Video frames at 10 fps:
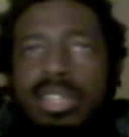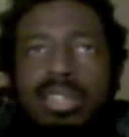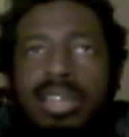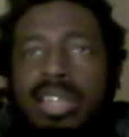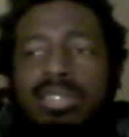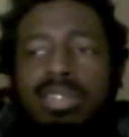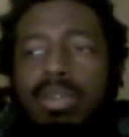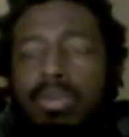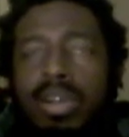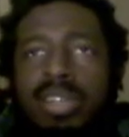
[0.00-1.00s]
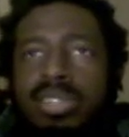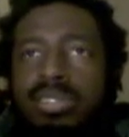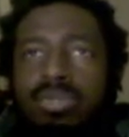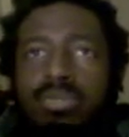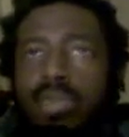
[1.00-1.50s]
a 8-cell processor
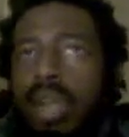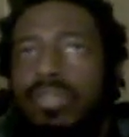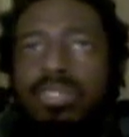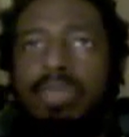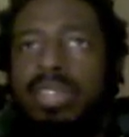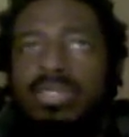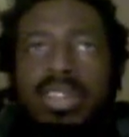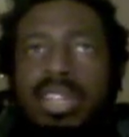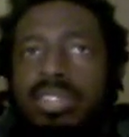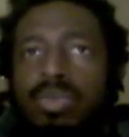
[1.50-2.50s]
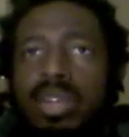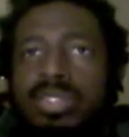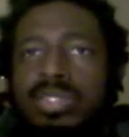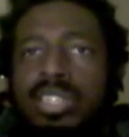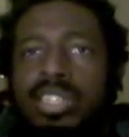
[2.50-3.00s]
with profits based on XYZ.